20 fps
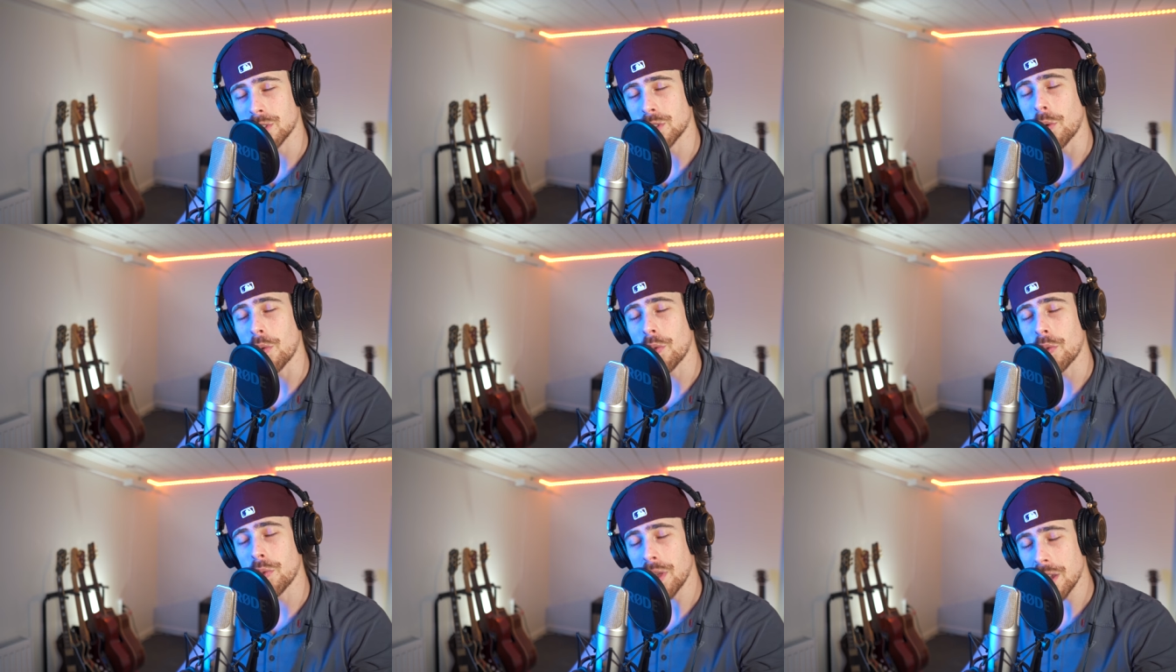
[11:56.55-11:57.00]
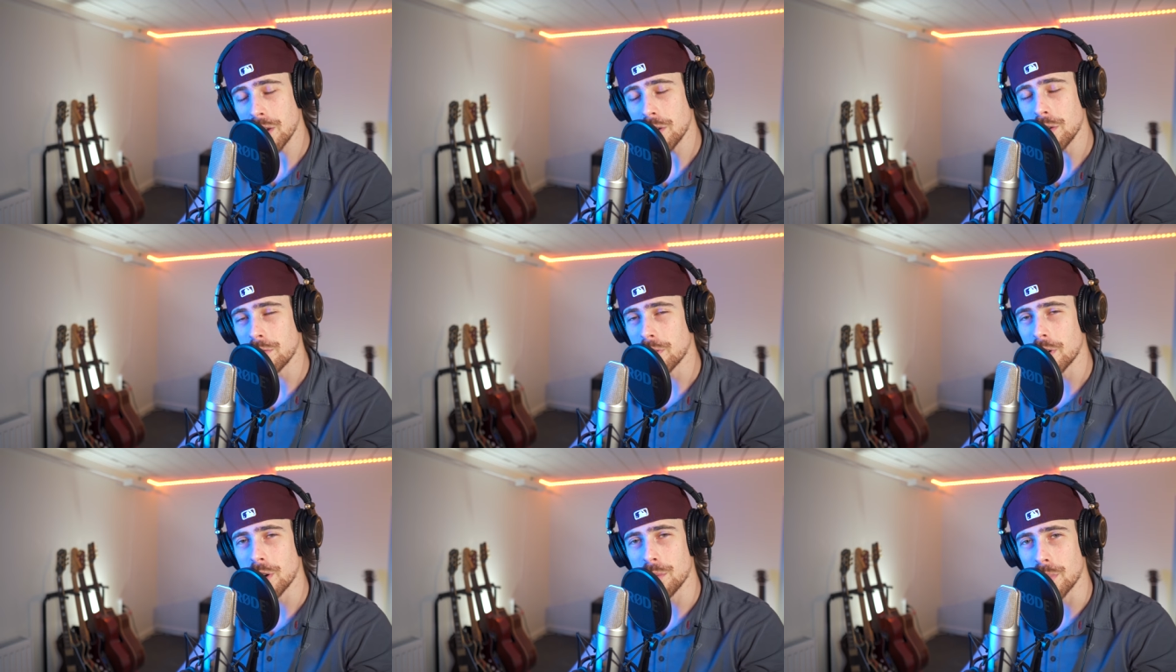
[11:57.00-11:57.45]
So
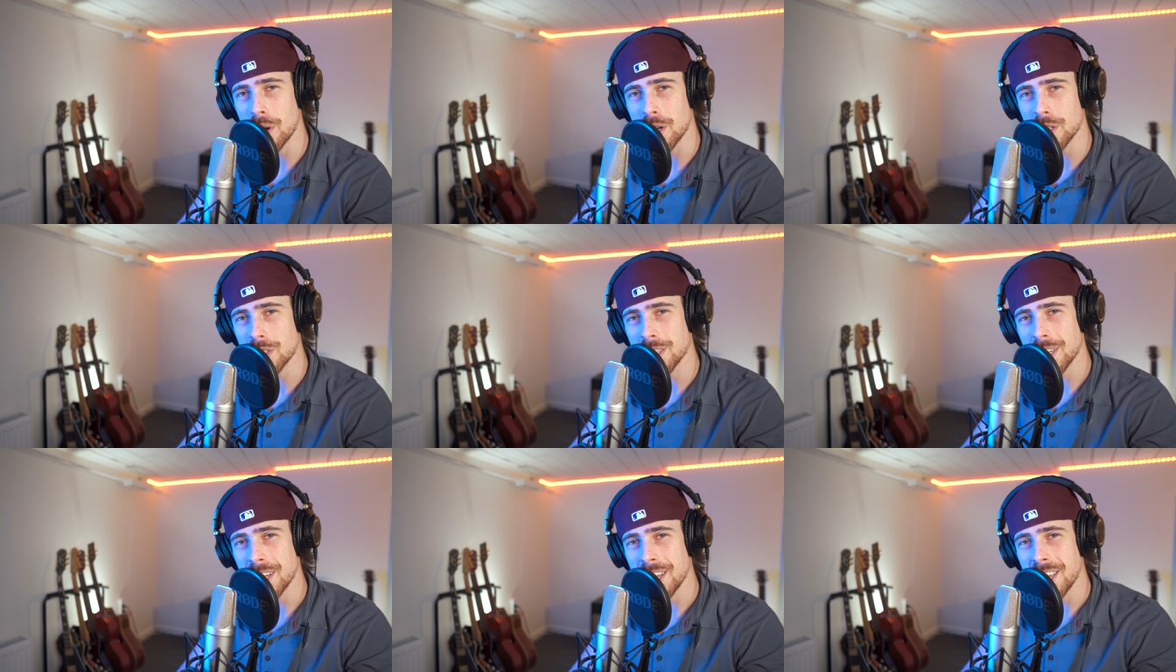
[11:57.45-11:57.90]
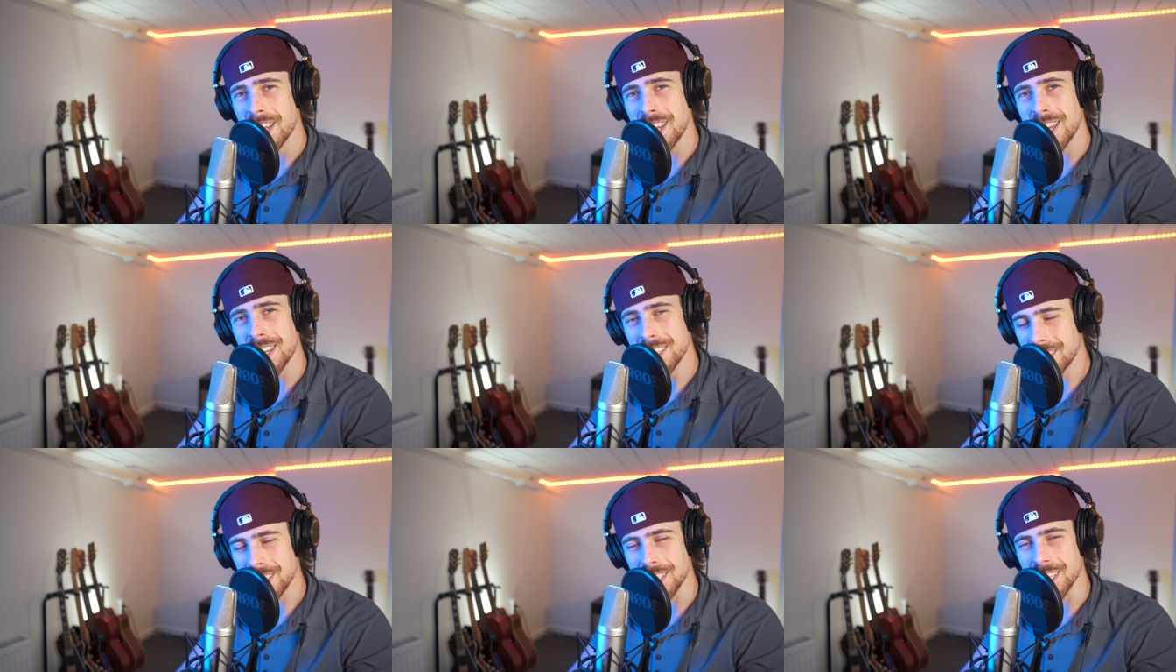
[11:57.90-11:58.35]
thank you very much
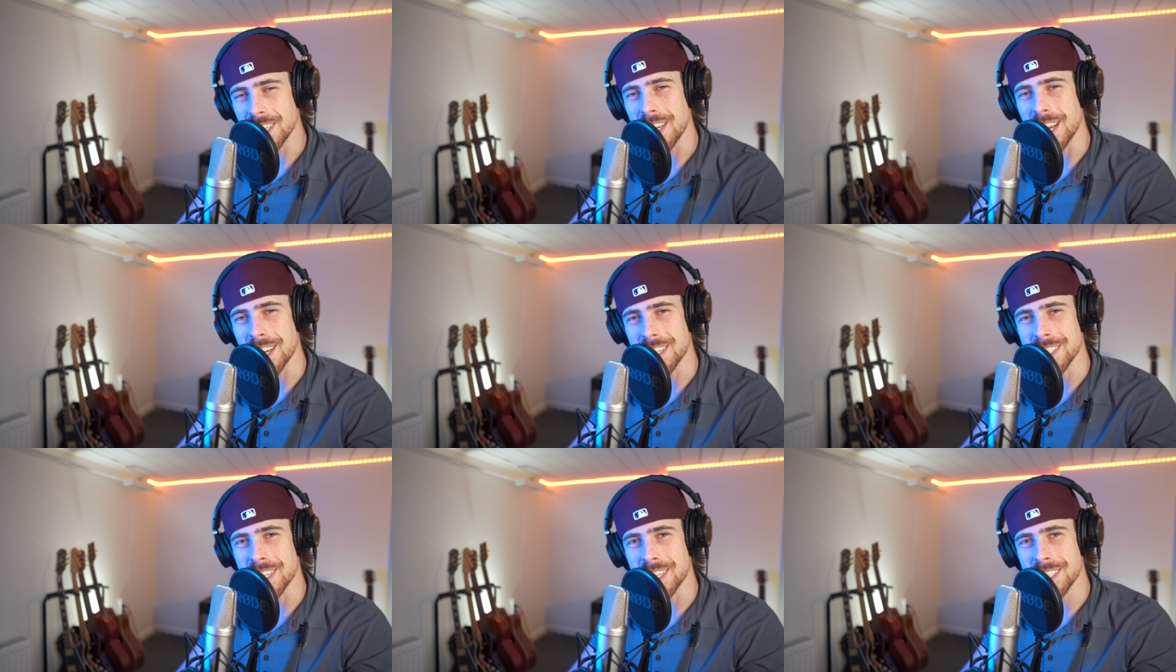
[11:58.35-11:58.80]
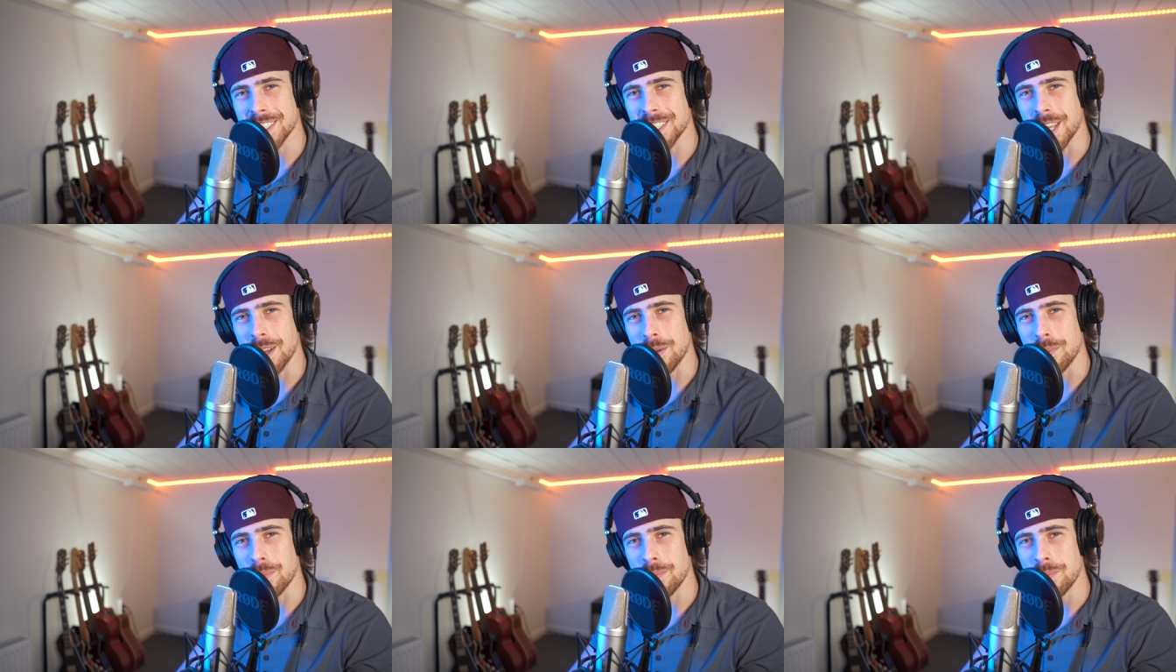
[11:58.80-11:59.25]
and see you guys next
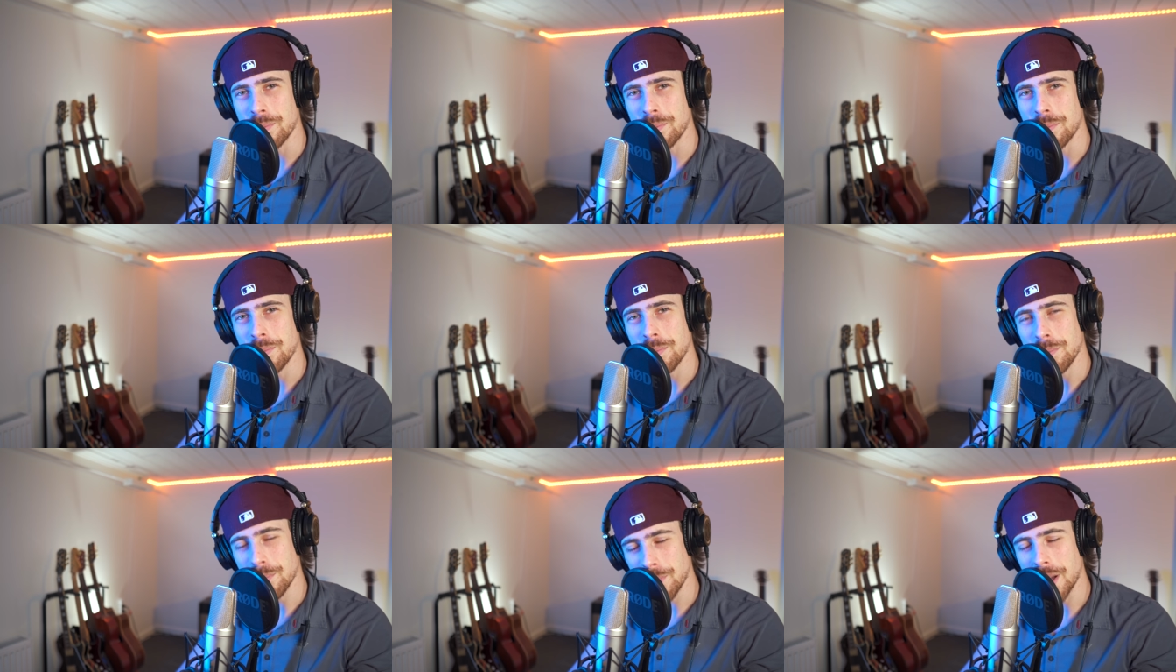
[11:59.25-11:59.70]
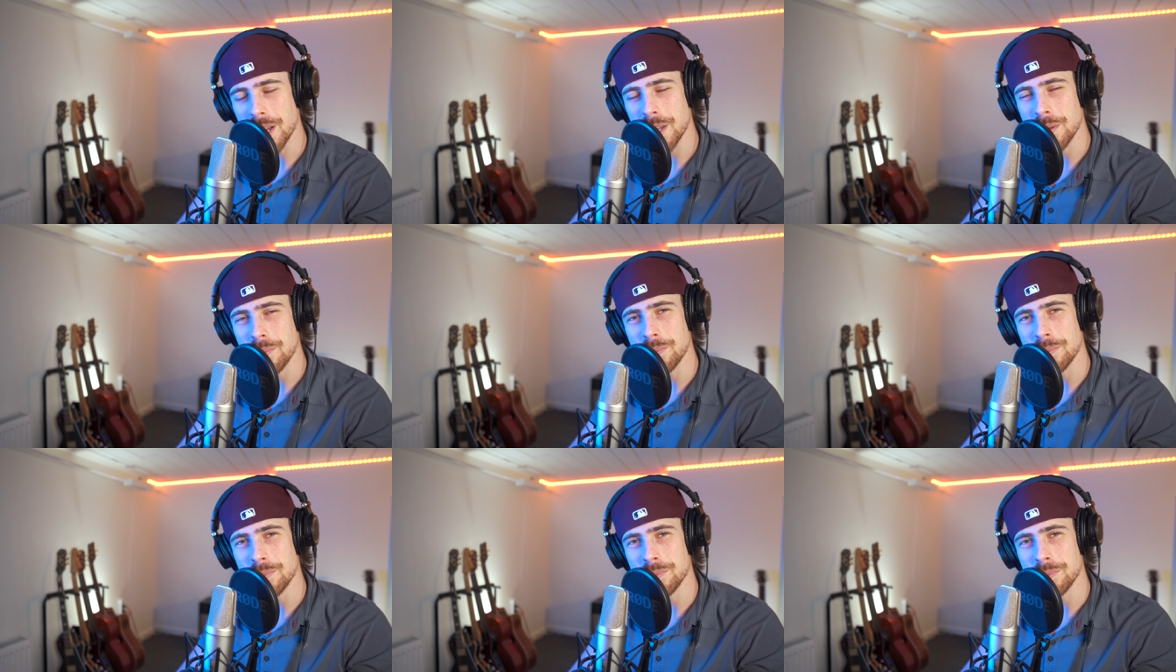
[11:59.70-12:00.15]
time. Bye.